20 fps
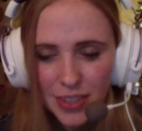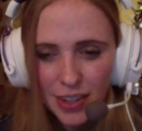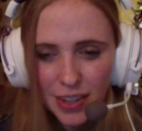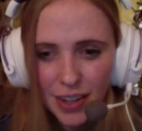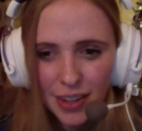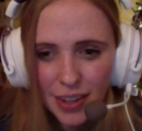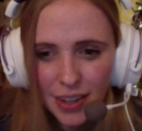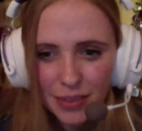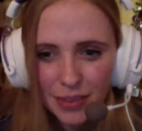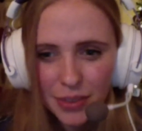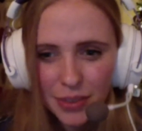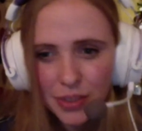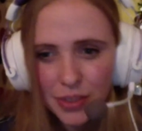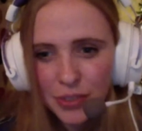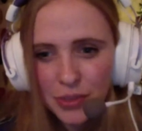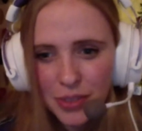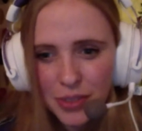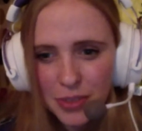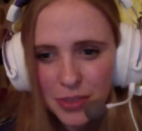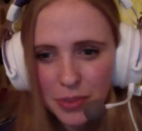Well, I can fill in
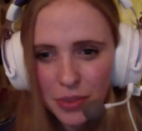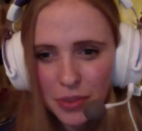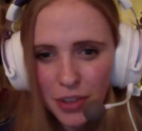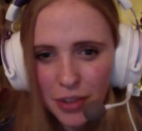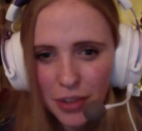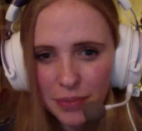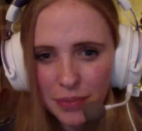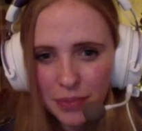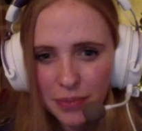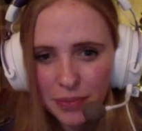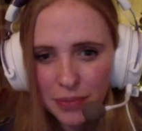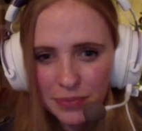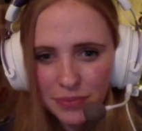for that.